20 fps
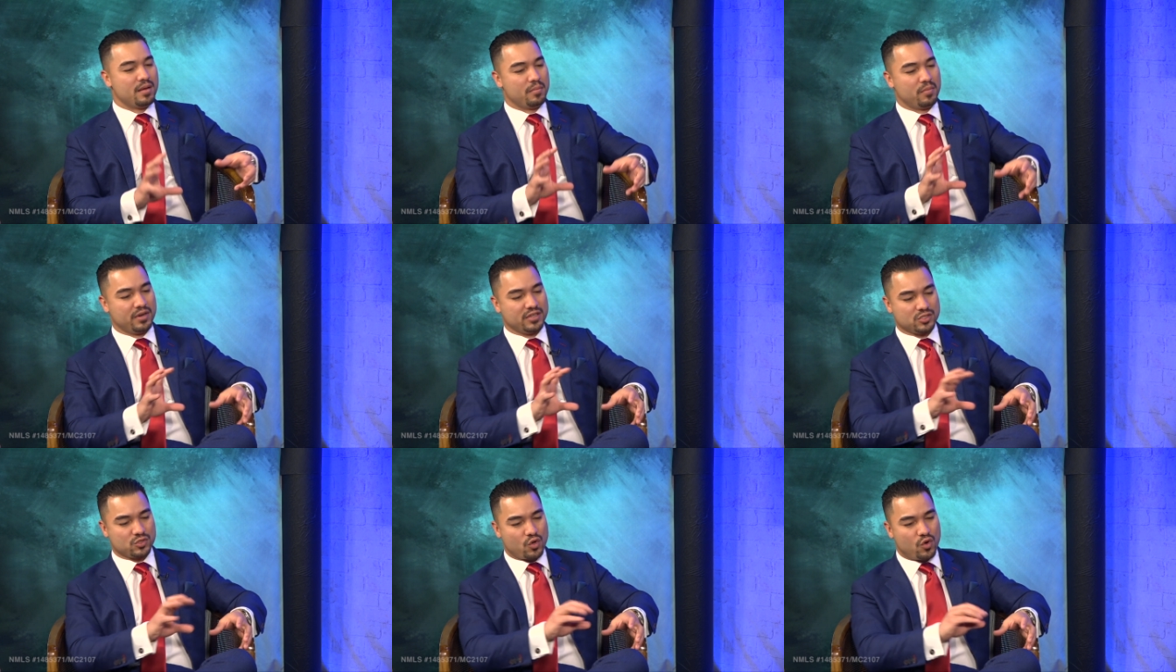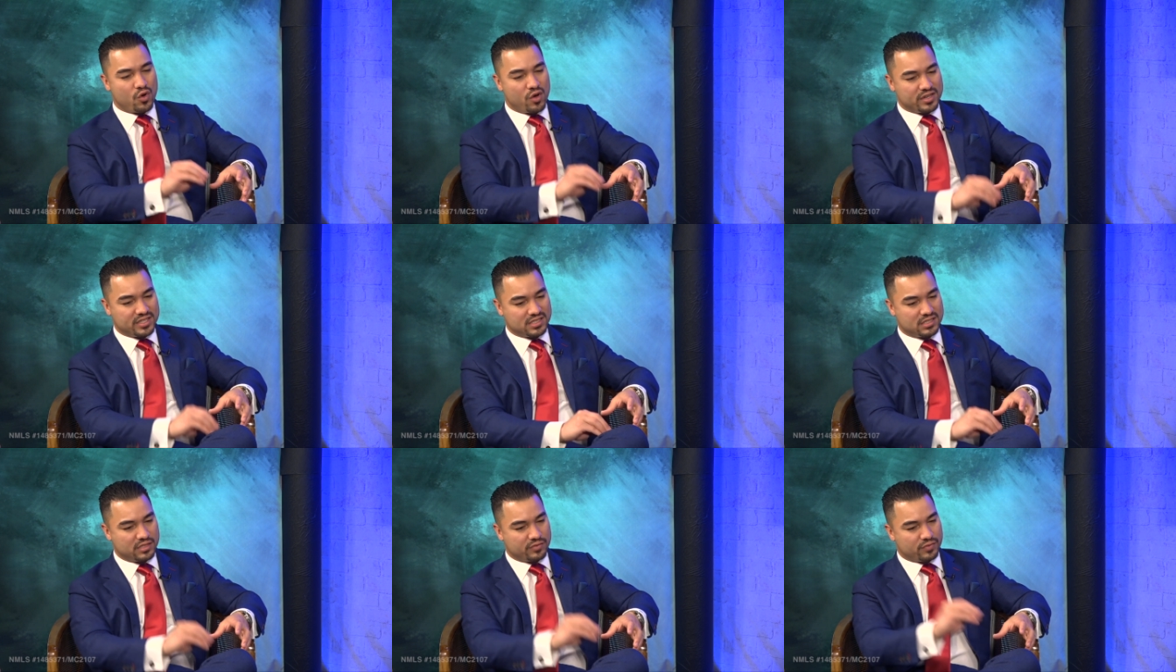but it's all
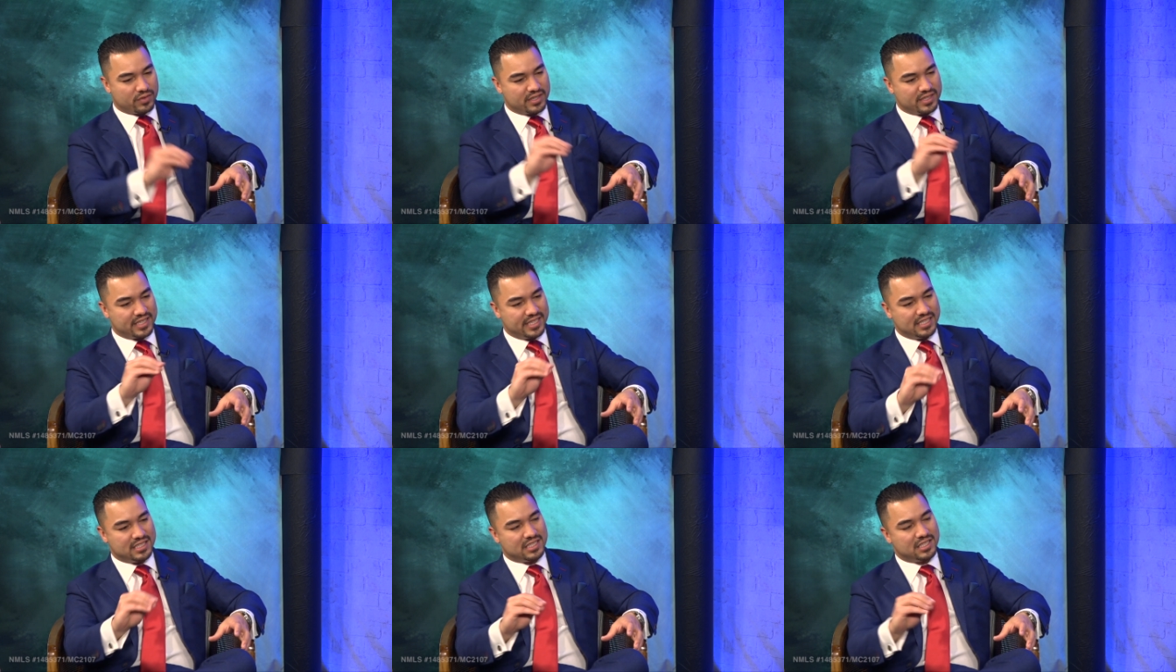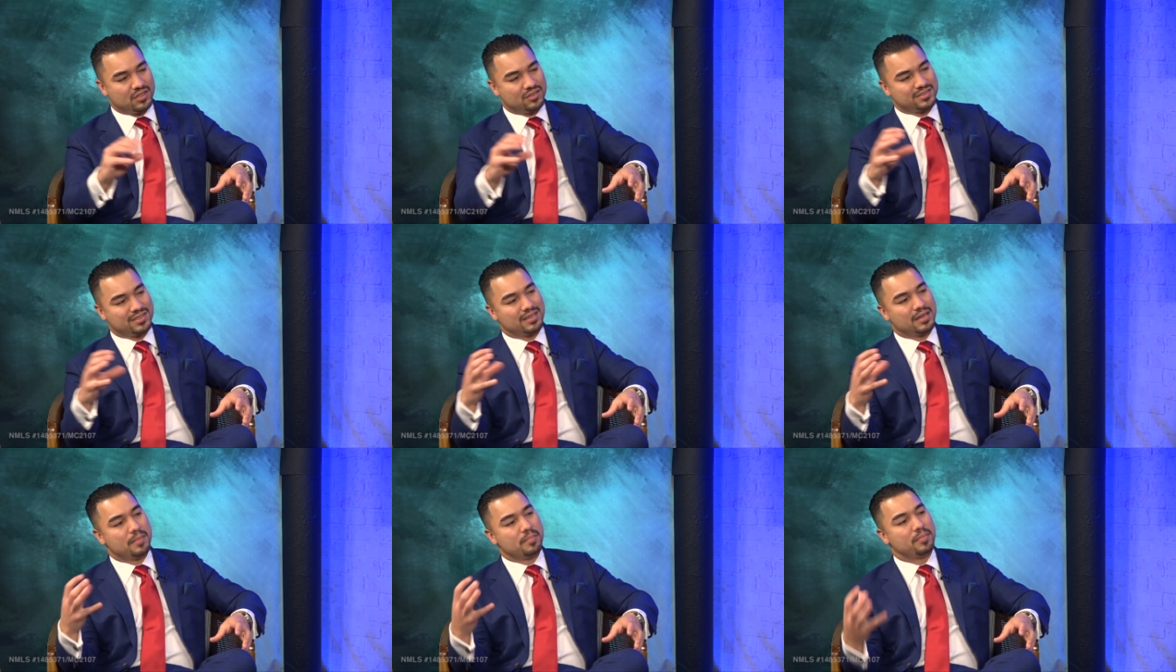these different
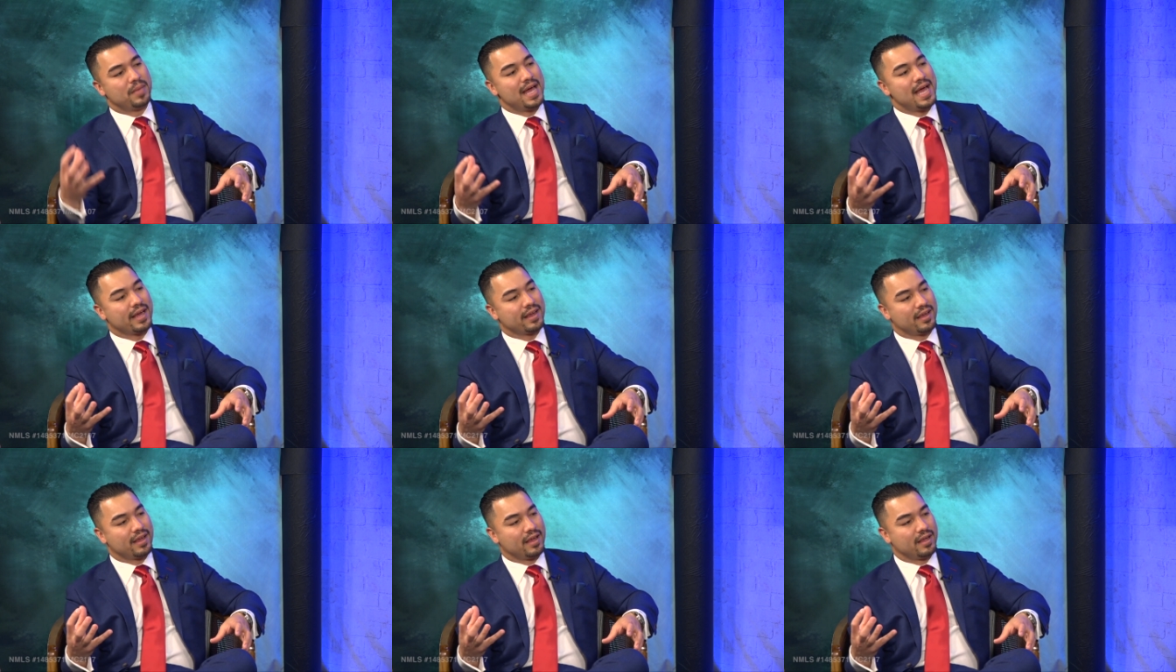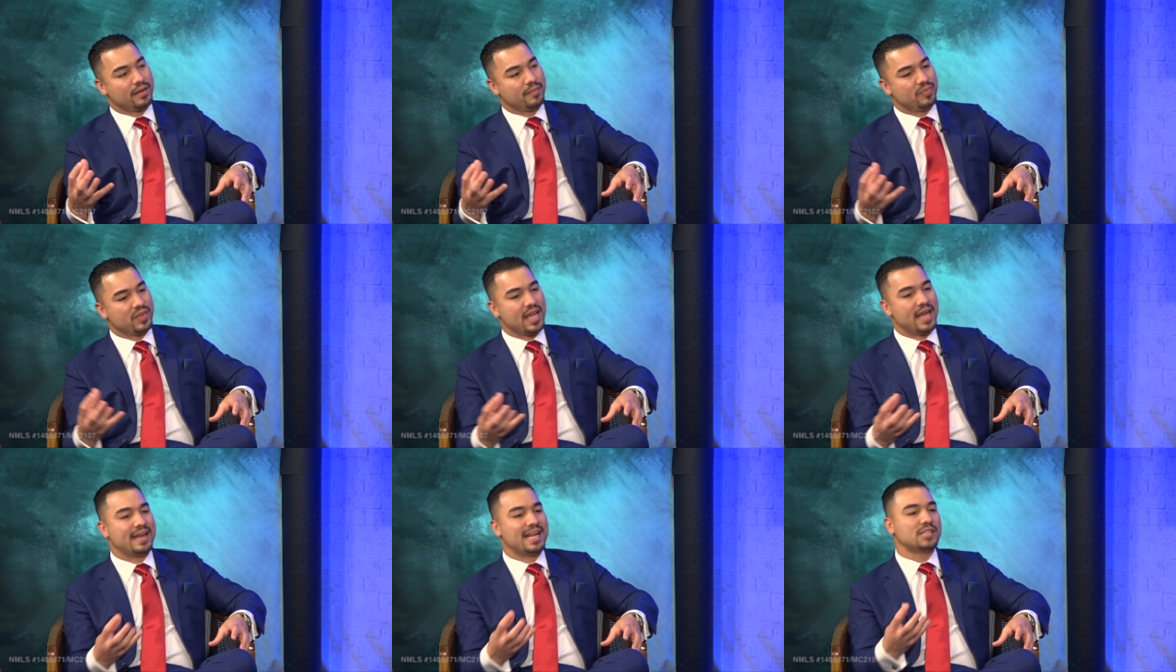details on the back
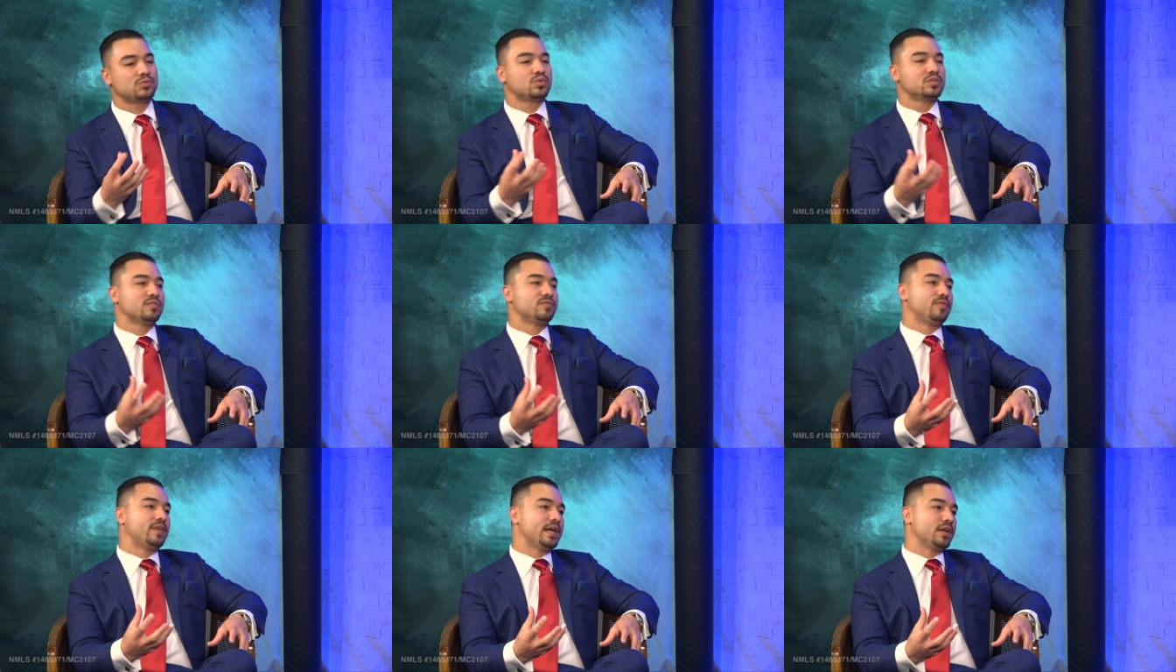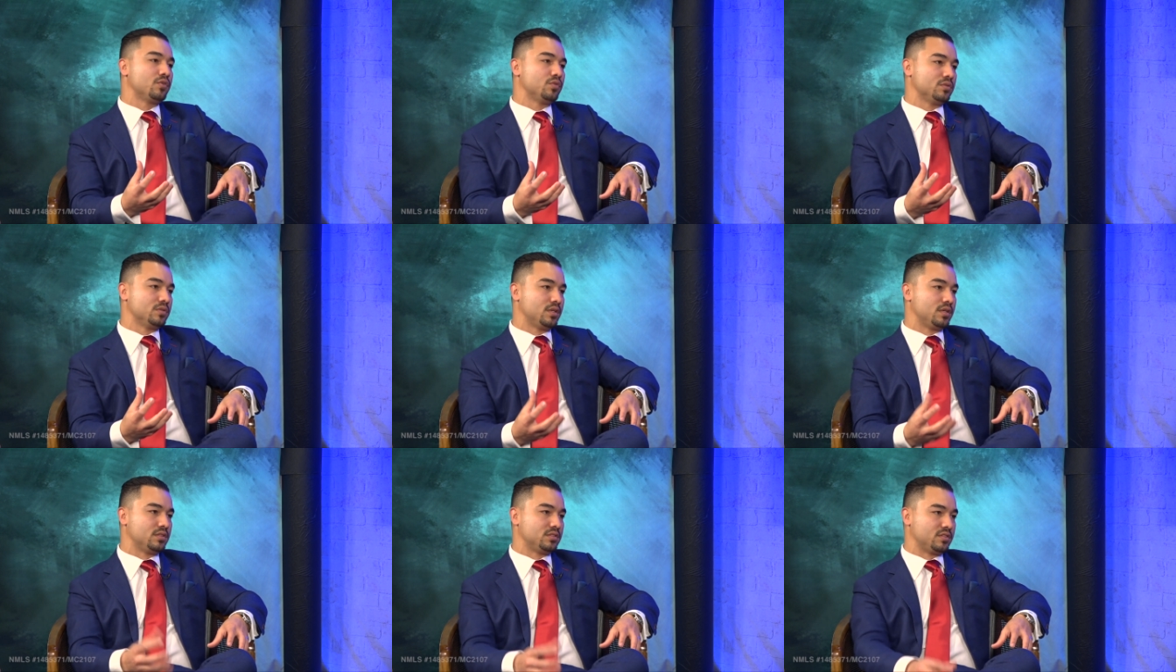end. And that's what the FICO
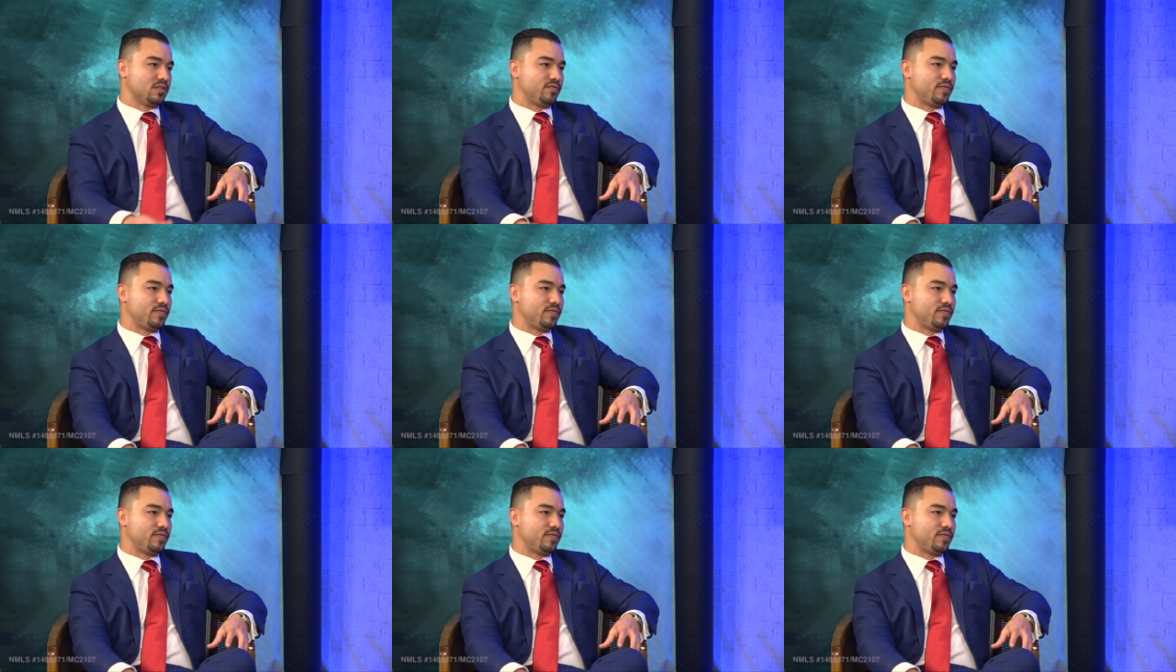does.